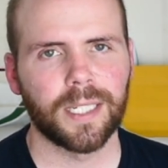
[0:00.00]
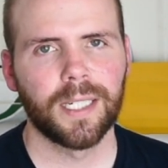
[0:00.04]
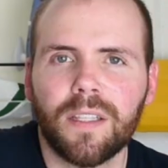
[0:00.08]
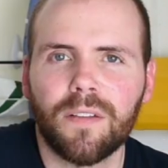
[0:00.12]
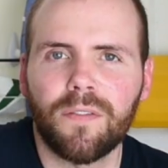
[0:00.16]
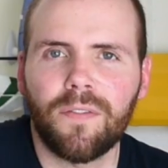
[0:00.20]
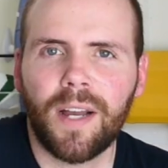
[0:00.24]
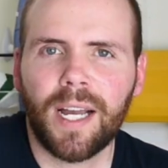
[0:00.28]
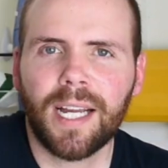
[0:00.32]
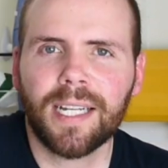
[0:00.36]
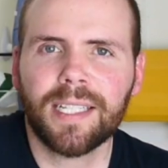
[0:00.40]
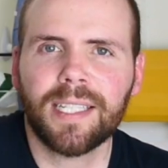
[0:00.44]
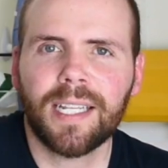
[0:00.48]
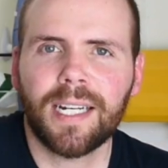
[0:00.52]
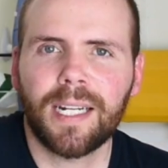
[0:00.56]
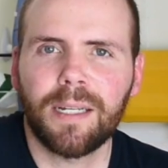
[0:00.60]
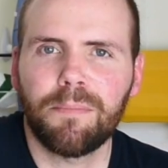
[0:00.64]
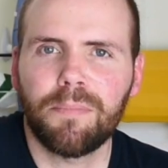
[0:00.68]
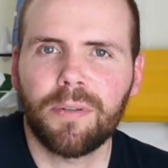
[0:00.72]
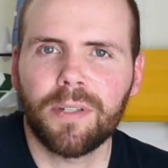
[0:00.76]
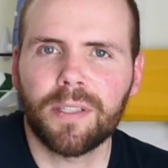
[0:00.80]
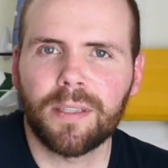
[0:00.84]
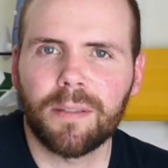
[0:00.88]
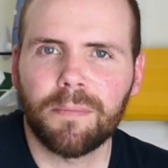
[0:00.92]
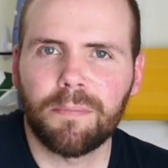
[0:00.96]
The fact that I
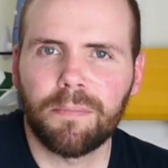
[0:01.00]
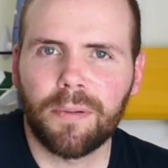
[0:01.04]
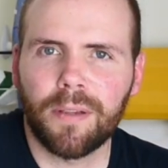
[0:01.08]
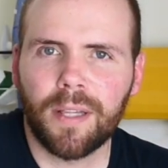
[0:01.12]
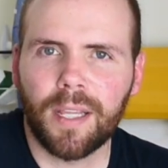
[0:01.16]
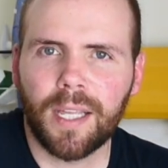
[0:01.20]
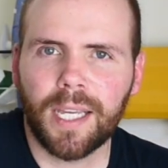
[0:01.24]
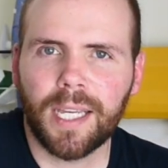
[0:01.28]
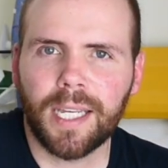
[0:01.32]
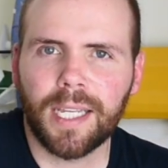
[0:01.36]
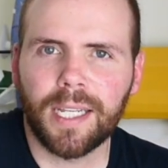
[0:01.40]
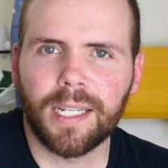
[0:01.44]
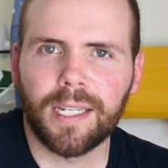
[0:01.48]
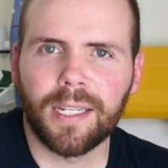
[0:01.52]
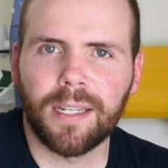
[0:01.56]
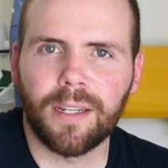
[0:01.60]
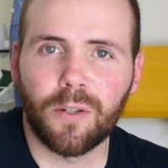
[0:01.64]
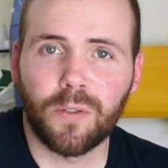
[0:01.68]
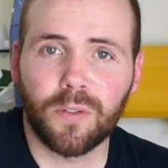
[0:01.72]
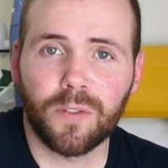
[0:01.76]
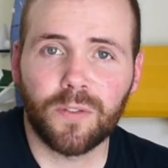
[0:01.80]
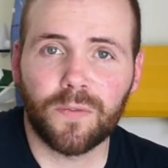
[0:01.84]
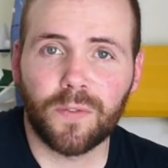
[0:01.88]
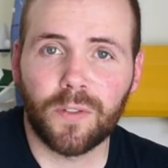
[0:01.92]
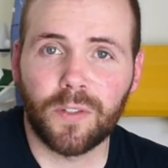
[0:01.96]
put the plane
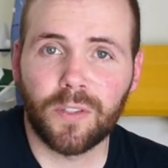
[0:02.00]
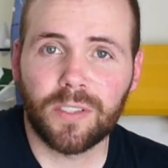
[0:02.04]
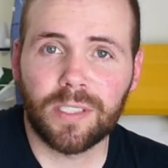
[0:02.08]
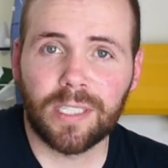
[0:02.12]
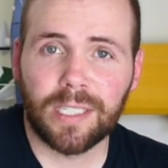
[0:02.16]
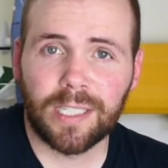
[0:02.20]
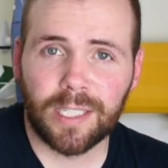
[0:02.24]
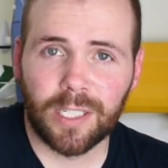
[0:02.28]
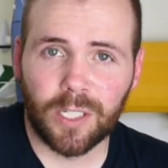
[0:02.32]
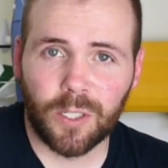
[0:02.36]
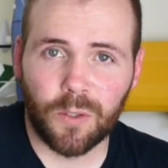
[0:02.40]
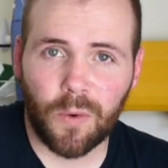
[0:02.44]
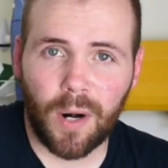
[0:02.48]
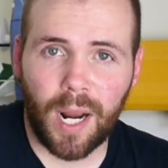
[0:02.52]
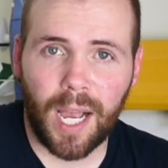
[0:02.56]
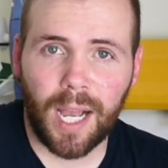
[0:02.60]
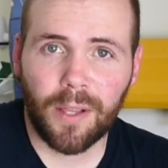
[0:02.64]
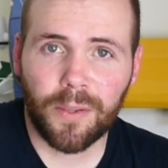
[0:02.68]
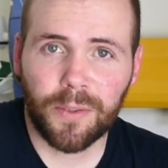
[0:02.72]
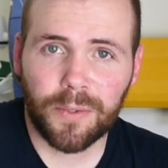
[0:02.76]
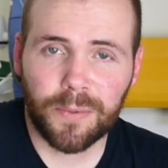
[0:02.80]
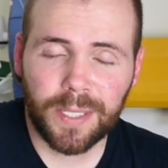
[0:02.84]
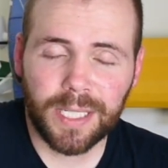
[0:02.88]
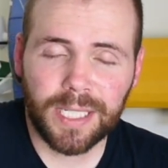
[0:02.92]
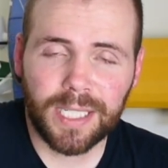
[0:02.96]
nose first into the
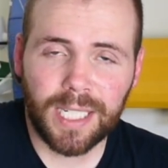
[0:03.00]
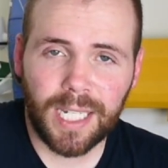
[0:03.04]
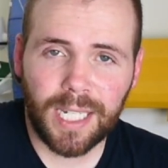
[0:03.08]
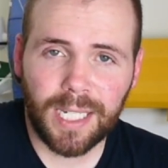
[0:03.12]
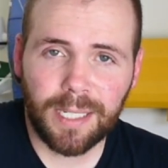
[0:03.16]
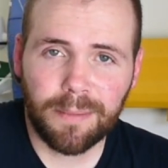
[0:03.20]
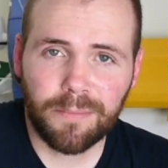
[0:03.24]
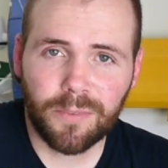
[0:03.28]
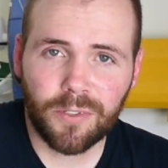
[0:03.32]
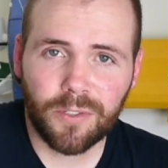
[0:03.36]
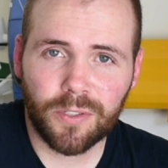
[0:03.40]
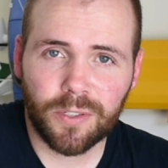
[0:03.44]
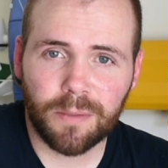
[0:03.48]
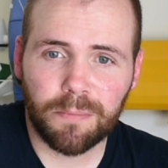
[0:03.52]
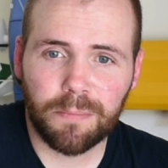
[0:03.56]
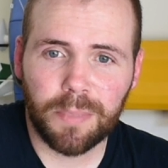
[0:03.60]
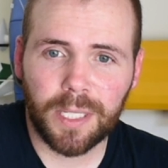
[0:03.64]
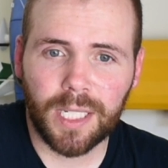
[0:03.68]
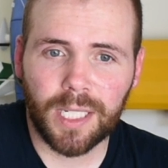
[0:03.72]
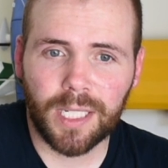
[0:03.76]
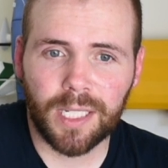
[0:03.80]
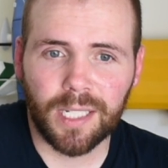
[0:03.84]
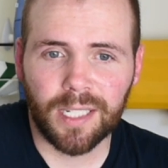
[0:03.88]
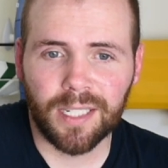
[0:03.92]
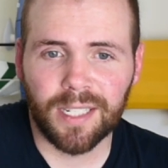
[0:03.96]
ground 3 times should have
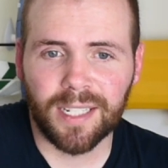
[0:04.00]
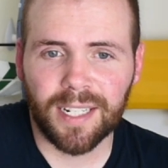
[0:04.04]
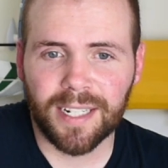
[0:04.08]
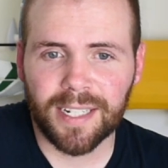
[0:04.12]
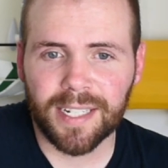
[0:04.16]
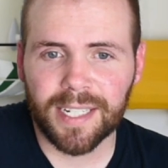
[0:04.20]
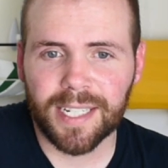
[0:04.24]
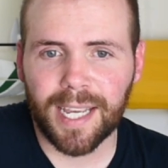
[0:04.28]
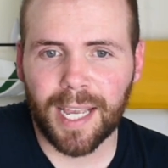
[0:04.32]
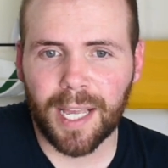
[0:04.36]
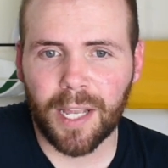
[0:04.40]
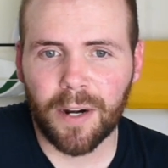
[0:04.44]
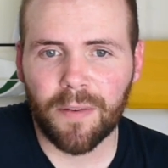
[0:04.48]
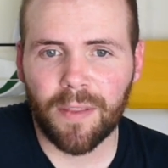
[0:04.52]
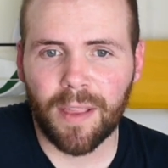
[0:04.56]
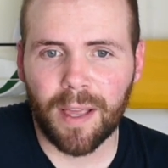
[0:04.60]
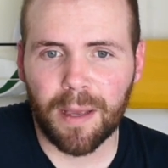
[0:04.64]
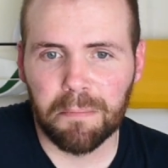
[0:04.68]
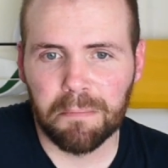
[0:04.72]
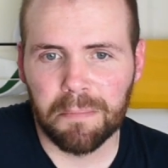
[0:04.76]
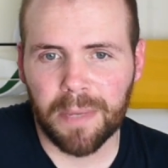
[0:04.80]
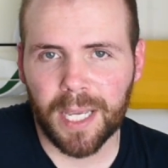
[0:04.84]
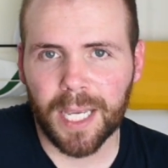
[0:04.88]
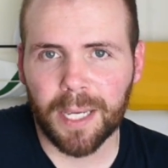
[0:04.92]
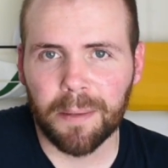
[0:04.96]
been an indicator
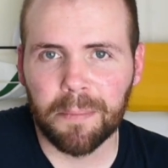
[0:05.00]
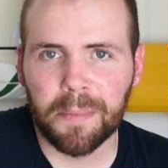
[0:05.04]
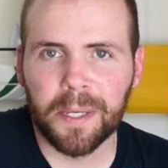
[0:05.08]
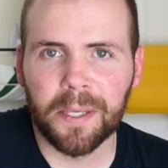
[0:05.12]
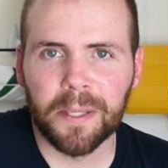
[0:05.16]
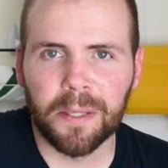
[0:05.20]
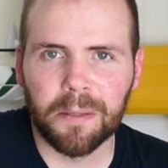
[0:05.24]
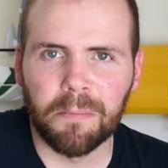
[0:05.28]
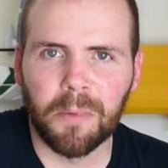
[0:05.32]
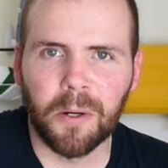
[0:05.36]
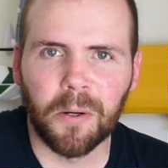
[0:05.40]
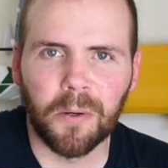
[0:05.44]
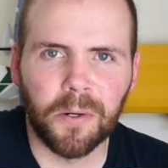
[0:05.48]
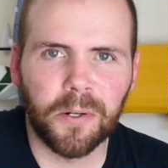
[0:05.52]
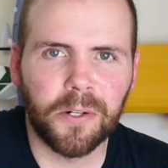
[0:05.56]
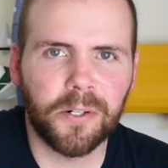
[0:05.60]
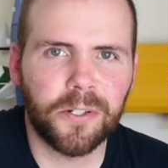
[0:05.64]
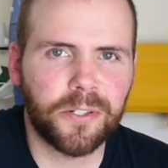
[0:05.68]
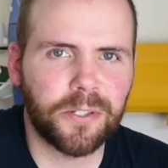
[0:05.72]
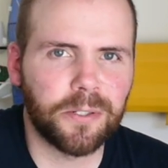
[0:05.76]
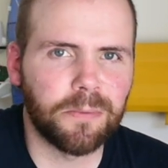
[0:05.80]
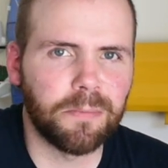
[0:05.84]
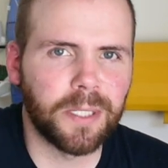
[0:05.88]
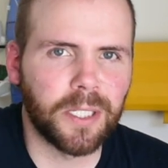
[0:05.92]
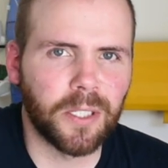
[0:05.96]
that maybe the motor
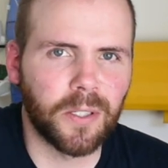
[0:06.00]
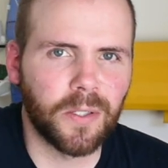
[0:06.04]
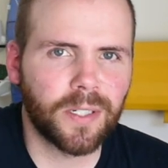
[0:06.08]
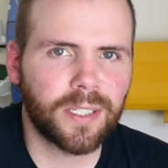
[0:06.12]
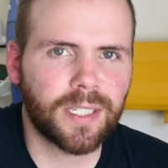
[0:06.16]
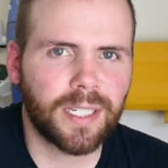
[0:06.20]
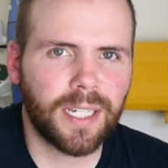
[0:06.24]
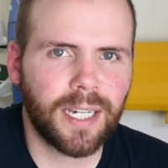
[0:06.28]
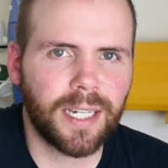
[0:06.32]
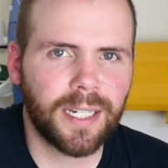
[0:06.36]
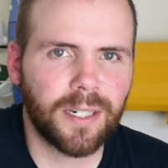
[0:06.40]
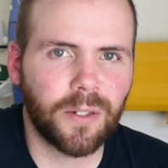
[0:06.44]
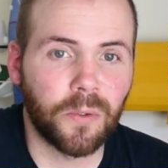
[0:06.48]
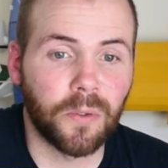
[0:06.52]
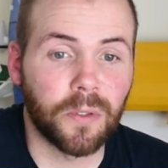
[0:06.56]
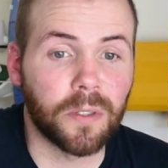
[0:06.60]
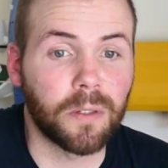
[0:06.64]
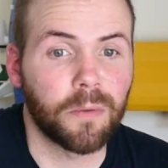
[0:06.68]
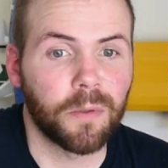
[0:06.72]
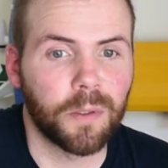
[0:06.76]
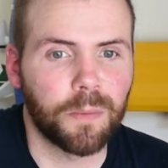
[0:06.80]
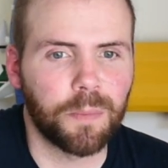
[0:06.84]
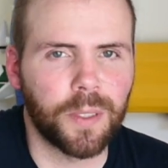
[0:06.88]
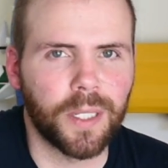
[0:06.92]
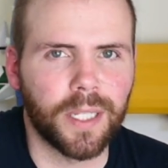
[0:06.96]
should be looked at or
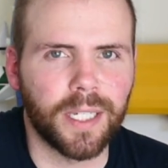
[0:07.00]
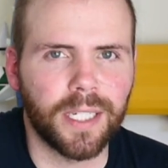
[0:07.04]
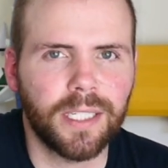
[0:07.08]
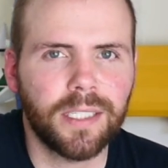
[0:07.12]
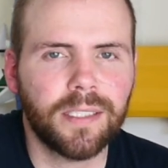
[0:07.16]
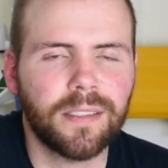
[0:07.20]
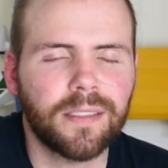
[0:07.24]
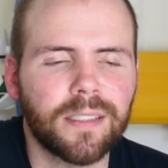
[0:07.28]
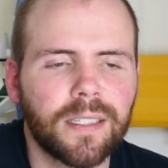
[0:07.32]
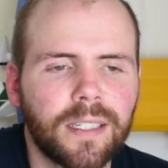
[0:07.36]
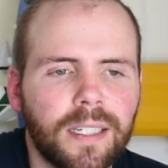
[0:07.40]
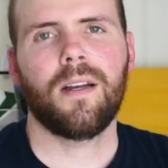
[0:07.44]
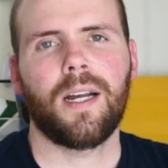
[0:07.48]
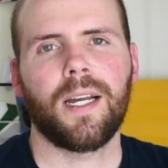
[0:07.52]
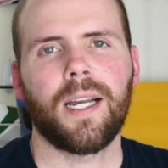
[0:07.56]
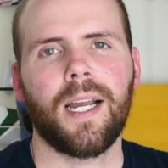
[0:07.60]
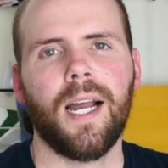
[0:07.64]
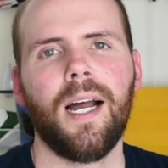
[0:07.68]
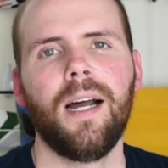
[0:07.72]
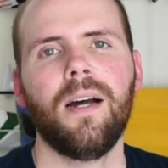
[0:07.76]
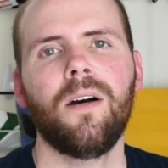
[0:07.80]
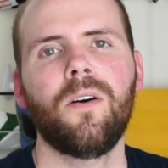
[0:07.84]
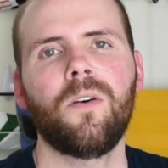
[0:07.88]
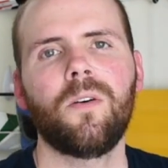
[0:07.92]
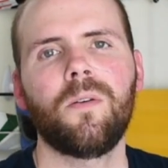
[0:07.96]
replaced. I
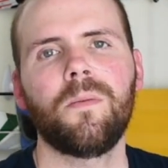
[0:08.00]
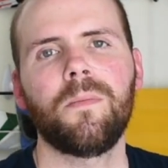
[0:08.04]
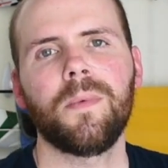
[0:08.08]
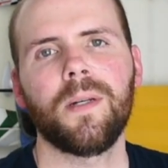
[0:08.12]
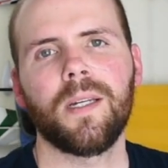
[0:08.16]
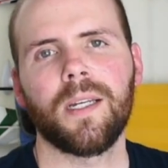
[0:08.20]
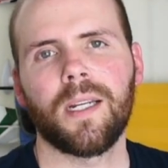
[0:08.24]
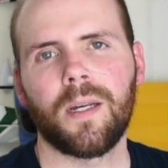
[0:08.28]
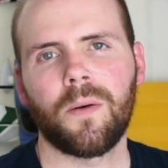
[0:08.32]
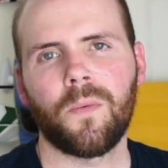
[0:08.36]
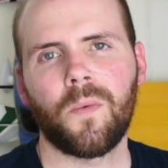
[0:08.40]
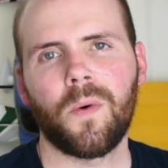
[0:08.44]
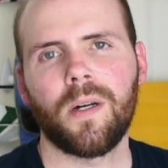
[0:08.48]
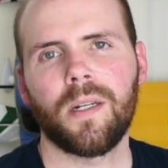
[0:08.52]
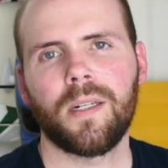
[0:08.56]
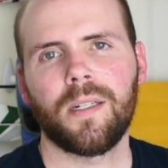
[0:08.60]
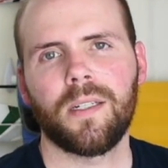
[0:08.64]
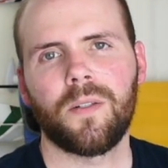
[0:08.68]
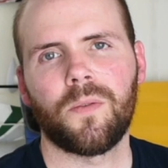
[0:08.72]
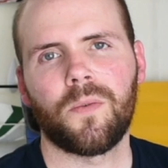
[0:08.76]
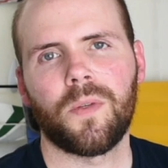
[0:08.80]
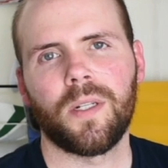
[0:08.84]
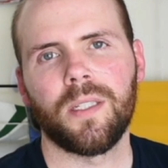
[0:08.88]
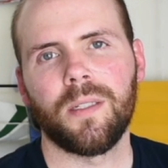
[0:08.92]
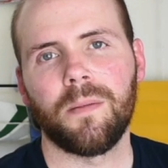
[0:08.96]
got home and I wanted
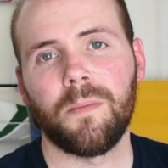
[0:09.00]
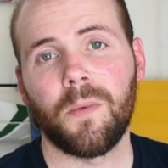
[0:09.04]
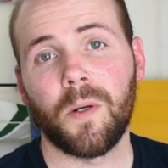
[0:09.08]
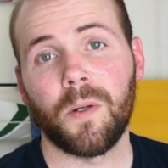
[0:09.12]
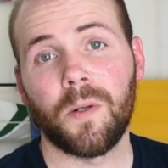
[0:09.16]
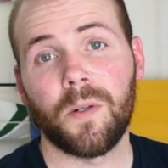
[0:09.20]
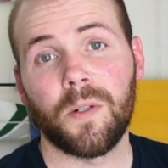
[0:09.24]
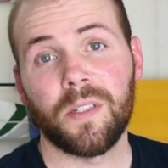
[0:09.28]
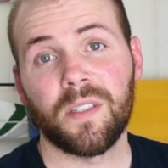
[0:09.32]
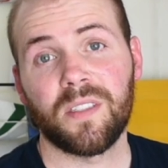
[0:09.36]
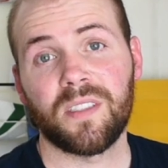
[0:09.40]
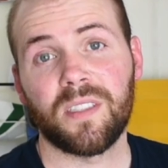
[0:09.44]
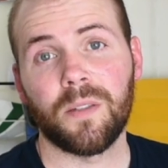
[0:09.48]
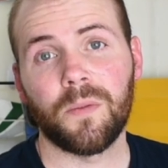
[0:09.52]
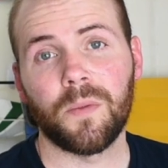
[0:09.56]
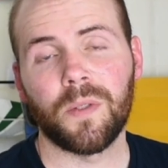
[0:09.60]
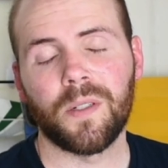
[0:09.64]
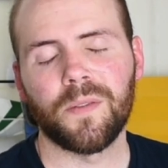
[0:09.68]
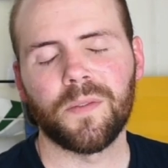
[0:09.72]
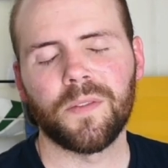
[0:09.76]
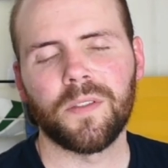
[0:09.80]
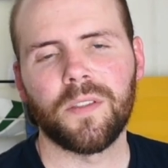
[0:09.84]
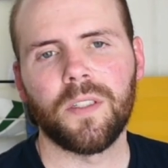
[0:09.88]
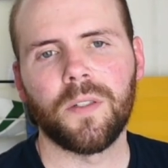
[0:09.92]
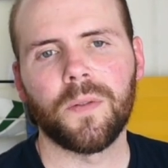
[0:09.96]
to run the motor to see what
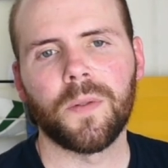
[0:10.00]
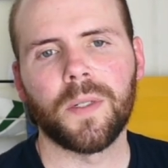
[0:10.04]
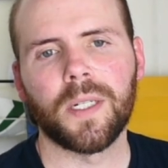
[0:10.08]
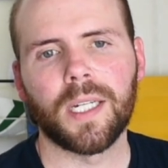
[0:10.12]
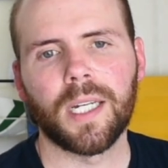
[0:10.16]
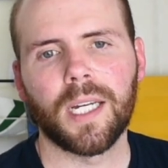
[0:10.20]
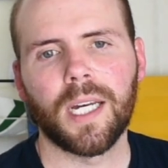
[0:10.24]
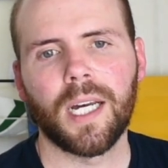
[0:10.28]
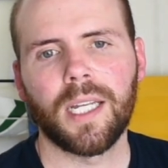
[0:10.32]
it was doing.